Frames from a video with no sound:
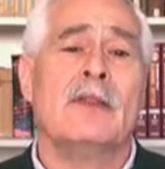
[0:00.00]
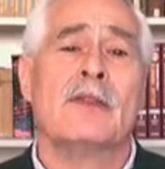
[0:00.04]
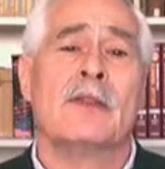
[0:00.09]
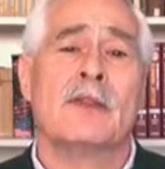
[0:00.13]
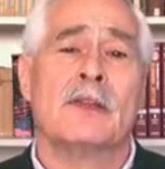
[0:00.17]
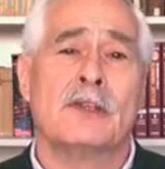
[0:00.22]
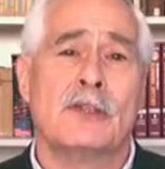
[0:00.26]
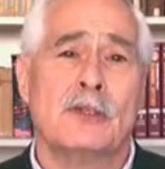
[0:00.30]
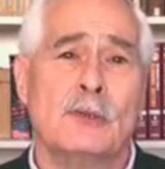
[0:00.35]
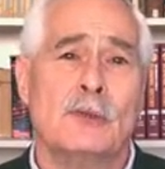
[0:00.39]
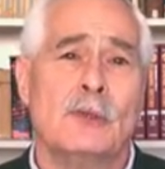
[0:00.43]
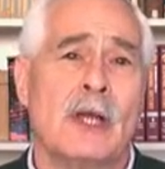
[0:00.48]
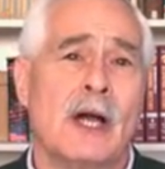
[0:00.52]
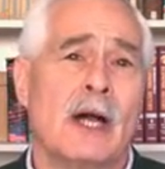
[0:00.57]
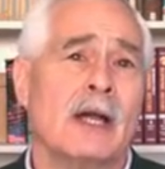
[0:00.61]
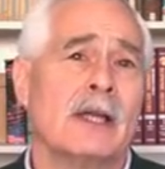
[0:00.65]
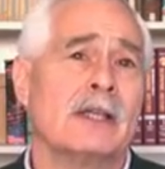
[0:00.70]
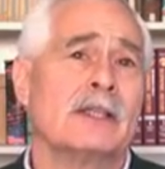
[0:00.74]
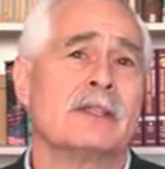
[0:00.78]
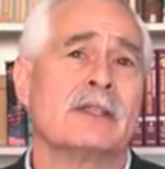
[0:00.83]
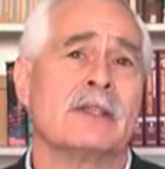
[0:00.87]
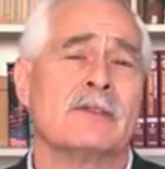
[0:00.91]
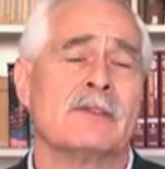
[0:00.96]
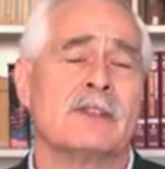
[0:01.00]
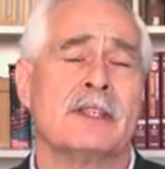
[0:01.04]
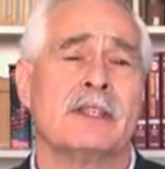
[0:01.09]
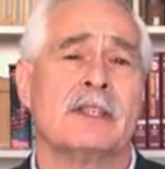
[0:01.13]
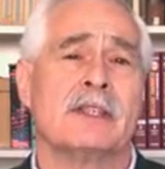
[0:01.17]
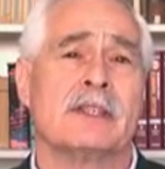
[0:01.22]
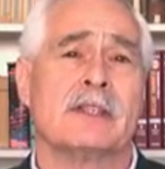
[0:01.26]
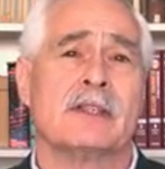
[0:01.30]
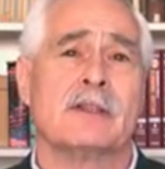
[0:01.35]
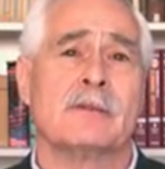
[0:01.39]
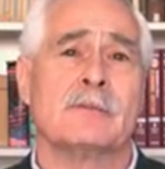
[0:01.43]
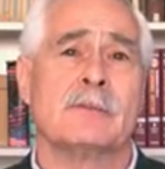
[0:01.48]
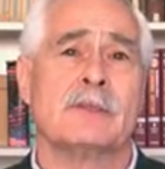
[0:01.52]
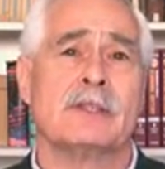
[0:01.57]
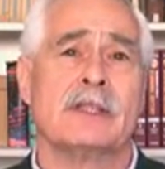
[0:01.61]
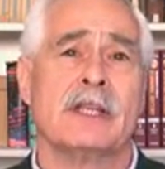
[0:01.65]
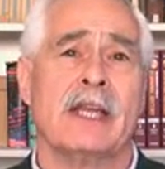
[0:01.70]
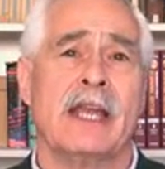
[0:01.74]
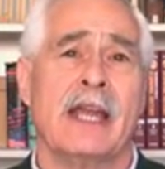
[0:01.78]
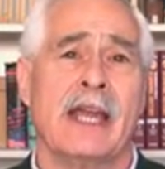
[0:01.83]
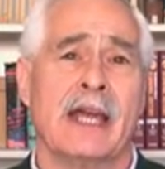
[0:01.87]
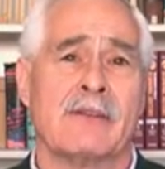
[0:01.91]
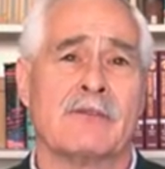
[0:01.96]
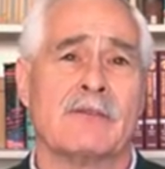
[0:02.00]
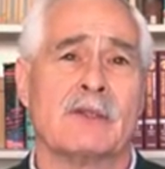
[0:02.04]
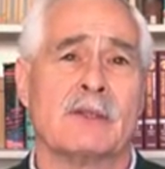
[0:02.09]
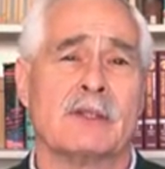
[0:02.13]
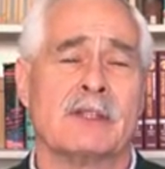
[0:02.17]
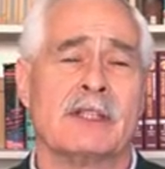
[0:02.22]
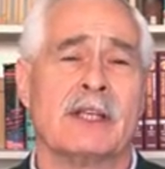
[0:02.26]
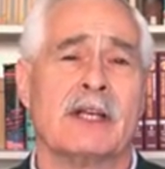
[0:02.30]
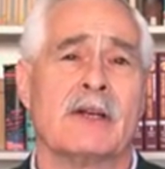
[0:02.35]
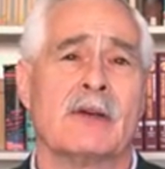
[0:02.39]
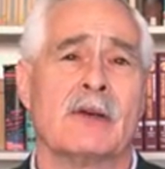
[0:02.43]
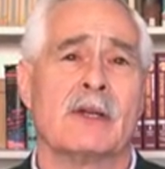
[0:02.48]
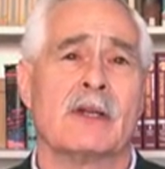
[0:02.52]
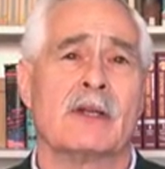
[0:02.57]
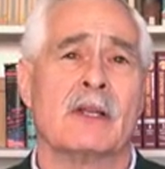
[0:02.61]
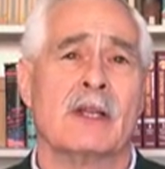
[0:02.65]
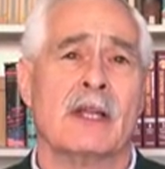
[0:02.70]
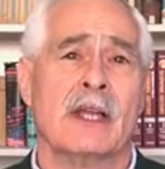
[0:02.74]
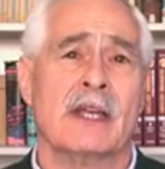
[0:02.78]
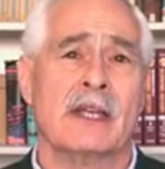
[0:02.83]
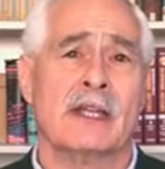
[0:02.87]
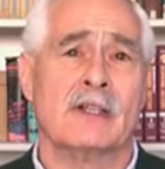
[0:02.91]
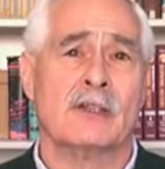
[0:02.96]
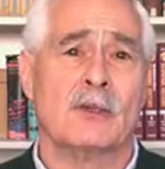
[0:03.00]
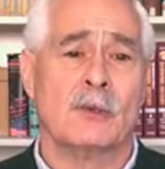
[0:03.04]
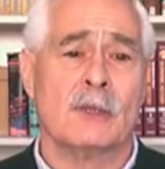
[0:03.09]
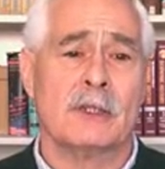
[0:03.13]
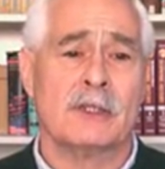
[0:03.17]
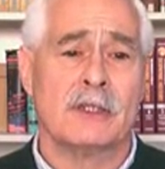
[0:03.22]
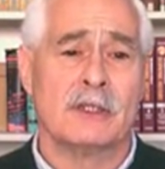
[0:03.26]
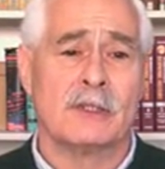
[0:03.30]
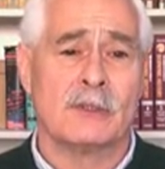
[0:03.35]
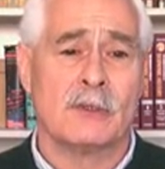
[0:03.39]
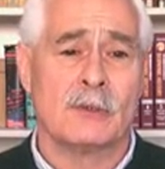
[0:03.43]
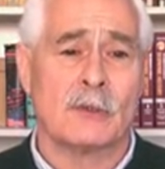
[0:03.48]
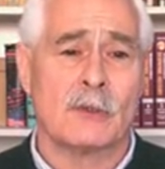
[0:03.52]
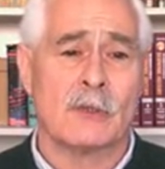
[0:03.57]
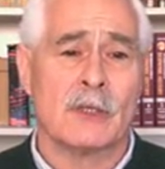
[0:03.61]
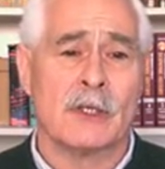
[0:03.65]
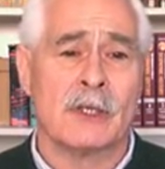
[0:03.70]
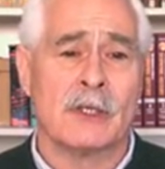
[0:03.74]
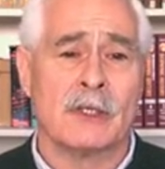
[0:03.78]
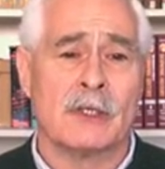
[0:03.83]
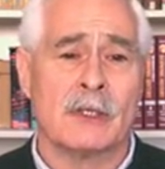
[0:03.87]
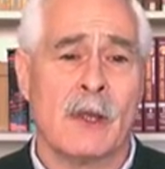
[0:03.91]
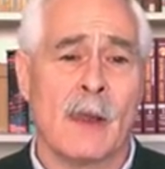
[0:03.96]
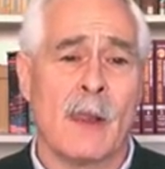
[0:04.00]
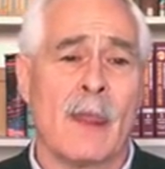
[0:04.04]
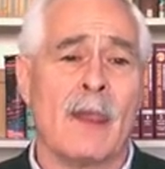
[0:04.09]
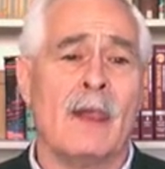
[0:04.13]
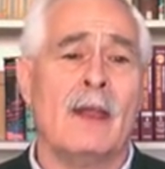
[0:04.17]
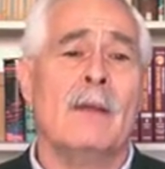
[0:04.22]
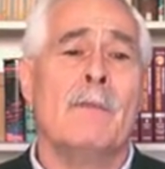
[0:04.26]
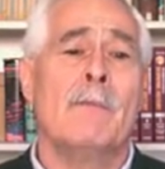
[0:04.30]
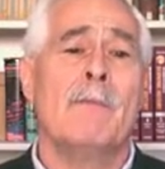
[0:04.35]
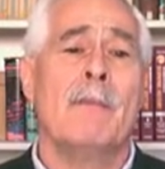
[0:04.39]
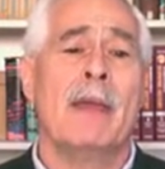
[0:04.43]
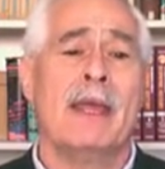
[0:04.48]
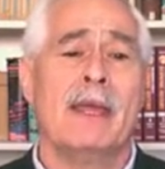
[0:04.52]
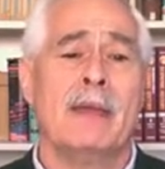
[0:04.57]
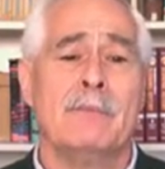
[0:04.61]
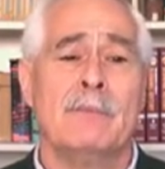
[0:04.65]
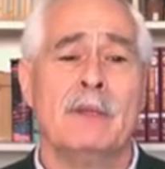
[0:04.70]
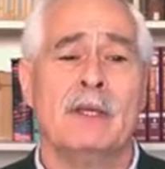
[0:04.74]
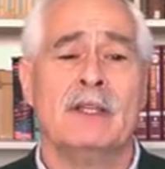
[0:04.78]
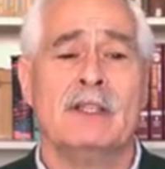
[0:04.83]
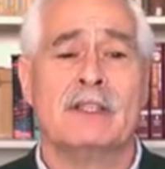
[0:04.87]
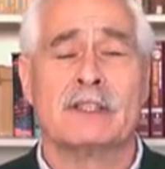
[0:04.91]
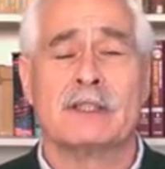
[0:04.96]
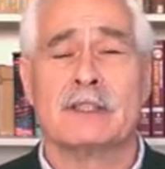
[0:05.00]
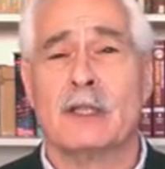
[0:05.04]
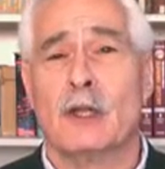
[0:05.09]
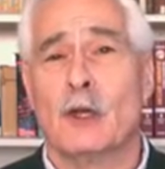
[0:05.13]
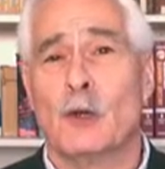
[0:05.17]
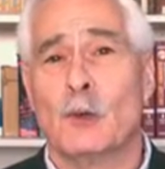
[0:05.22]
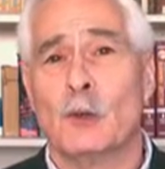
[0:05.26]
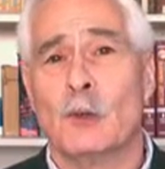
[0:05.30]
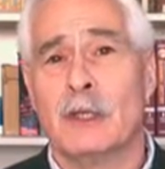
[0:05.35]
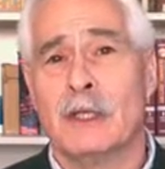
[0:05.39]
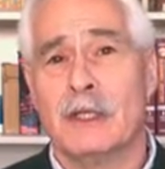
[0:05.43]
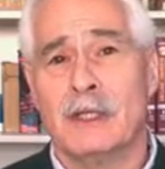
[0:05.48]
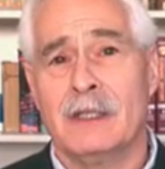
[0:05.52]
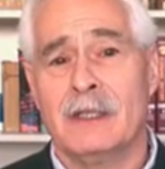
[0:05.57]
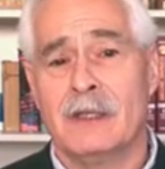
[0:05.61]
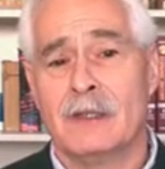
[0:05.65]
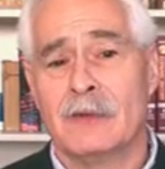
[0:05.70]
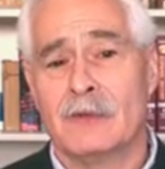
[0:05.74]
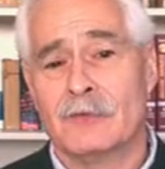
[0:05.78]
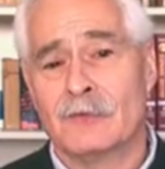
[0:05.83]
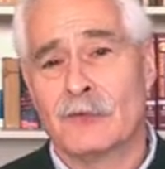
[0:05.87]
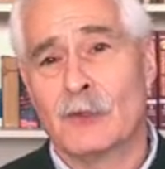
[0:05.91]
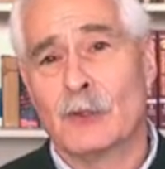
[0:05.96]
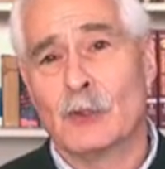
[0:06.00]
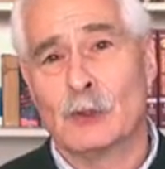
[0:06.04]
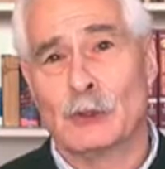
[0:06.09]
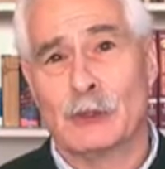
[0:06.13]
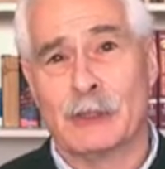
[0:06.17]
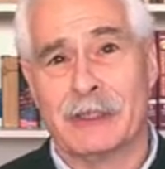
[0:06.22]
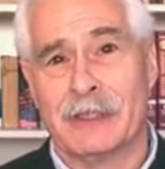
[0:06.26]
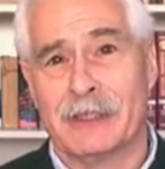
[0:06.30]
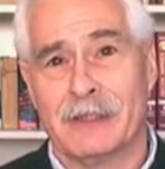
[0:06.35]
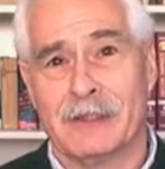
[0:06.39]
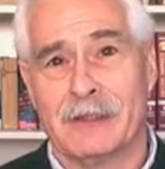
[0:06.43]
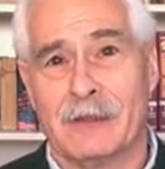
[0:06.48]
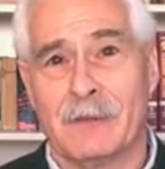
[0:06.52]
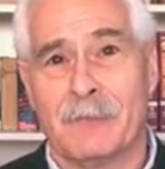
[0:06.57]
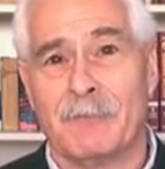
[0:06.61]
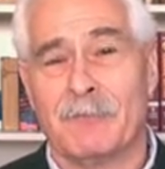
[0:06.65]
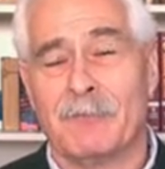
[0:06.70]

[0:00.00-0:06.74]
the two kinds of systems, adversarial and inquisitorial, may be slowly converging.